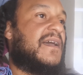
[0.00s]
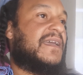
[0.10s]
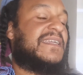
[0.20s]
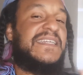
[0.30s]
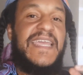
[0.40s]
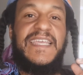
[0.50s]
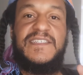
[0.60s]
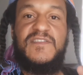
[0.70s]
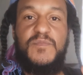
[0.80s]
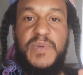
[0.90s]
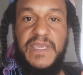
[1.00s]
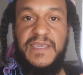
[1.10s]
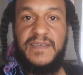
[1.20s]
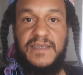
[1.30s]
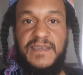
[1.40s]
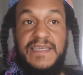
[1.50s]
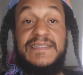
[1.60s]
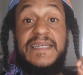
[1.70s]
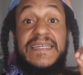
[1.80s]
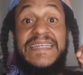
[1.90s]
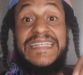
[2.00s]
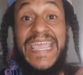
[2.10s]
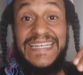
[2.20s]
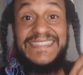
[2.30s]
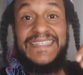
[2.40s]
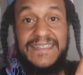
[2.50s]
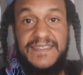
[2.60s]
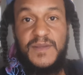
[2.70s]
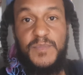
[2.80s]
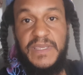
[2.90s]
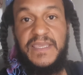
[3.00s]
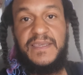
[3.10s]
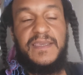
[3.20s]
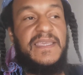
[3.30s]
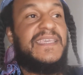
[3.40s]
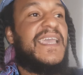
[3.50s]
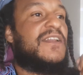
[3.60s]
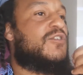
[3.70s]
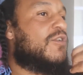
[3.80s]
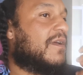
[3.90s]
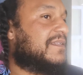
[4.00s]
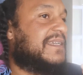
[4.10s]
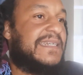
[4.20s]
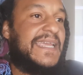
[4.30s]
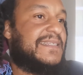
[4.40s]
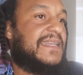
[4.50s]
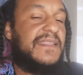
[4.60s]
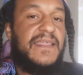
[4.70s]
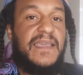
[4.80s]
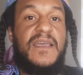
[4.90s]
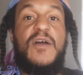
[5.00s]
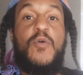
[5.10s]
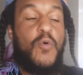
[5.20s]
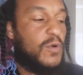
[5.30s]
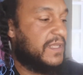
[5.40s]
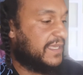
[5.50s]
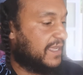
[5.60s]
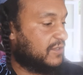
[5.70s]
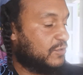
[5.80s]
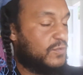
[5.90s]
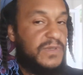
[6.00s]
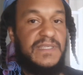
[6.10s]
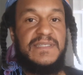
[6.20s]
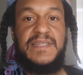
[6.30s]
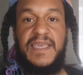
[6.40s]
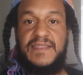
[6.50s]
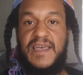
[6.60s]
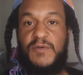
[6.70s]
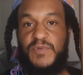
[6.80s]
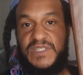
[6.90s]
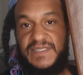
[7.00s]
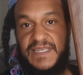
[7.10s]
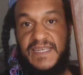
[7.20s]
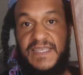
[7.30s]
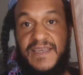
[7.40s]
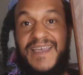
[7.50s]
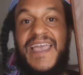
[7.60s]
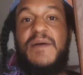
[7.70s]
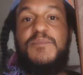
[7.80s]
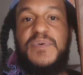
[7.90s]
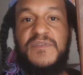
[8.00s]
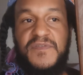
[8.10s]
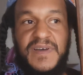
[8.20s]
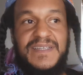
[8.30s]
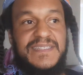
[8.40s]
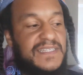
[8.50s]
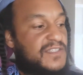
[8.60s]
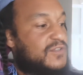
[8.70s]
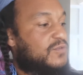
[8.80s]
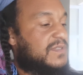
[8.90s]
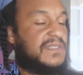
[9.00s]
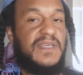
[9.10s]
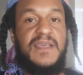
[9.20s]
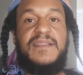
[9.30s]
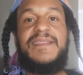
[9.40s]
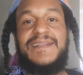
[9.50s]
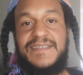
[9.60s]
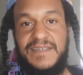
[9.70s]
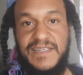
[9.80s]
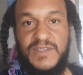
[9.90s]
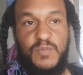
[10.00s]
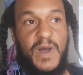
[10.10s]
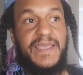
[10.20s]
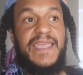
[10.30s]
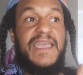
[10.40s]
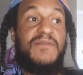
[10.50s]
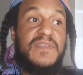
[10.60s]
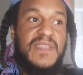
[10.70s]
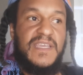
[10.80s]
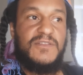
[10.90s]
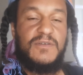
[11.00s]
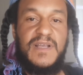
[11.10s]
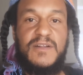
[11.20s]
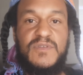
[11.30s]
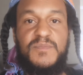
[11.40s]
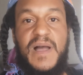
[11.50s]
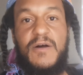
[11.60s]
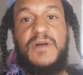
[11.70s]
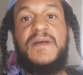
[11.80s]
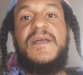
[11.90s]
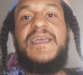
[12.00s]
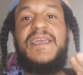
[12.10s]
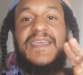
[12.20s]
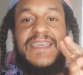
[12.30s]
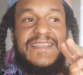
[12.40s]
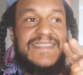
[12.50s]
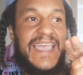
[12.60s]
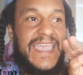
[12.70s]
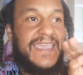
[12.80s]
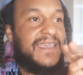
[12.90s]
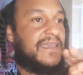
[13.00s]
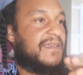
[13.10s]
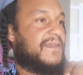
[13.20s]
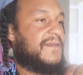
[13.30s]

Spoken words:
a creative being. He's a created being. He cannot create anything. All he can do is take that which is in here and pervert its use. That's the reason why everything in the occult of power is a